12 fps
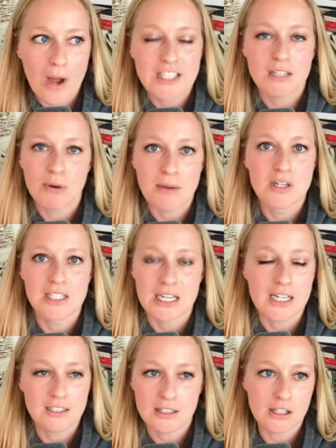supremacy,
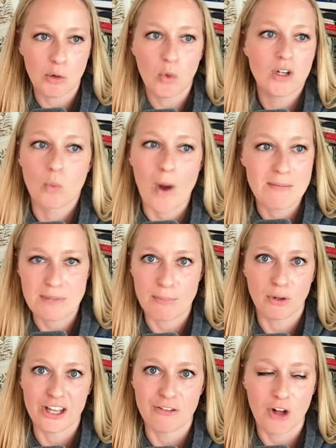because there weren't white
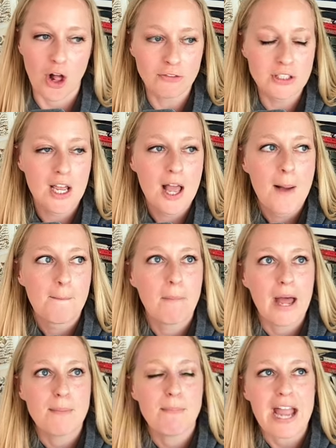people involved,
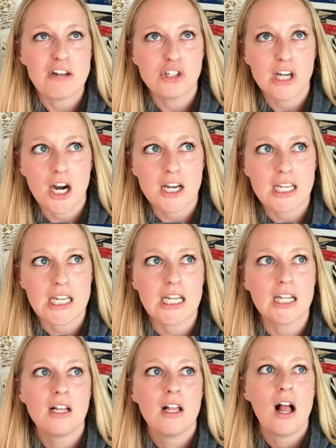but
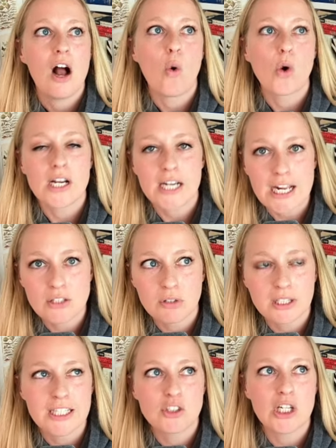patriarchy, organized
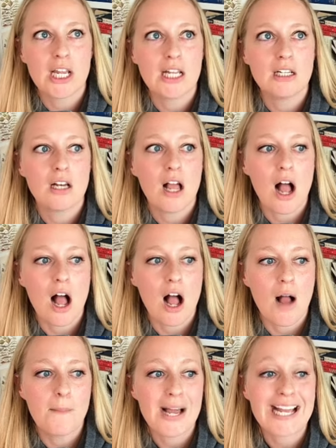religion,
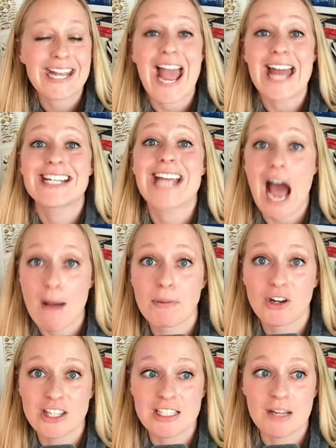and
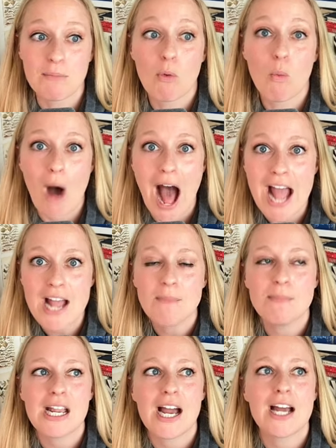capitalism. Why?
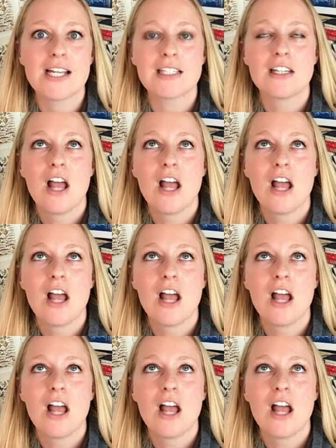Because